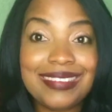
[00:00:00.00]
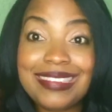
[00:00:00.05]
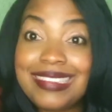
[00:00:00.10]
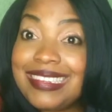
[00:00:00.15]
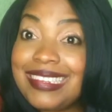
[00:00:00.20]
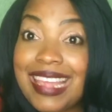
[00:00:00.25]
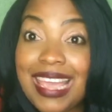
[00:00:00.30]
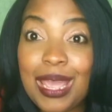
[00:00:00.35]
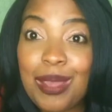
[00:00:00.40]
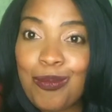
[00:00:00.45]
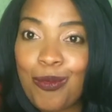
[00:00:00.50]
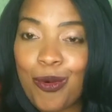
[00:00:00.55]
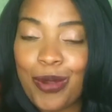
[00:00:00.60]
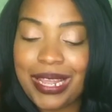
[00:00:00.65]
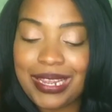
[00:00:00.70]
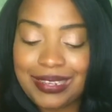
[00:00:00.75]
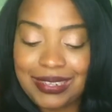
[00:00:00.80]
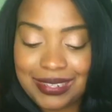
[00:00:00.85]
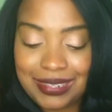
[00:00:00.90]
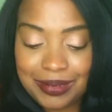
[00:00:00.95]
same
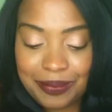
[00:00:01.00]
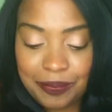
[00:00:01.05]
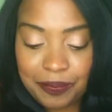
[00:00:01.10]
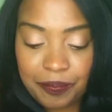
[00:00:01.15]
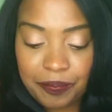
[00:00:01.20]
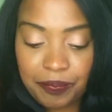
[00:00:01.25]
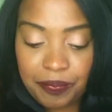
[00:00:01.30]
weight.